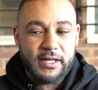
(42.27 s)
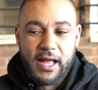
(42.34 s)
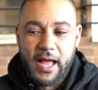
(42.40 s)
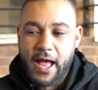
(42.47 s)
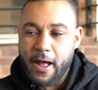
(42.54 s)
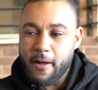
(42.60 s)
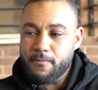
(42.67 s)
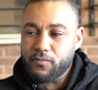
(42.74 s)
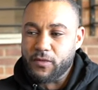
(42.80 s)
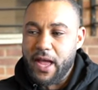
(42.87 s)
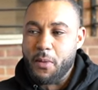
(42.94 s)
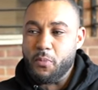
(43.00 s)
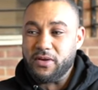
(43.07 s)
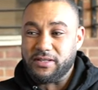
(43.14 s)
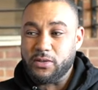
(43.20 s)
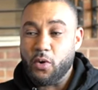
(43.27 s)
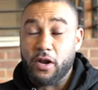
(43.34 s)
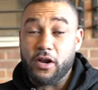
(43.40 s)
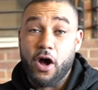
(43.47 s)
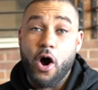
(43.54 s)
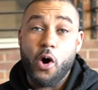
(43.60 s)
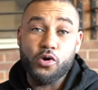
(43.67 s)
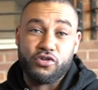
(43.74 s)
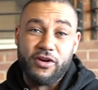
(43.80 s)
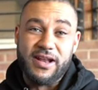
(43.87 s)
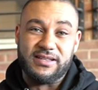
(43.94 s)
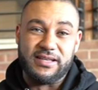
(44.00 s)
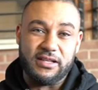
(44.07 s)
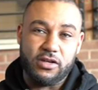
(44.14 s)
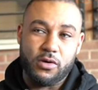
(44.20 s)
And we're still on an old
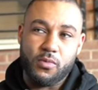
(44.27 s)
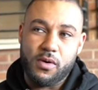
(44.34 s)
training setup.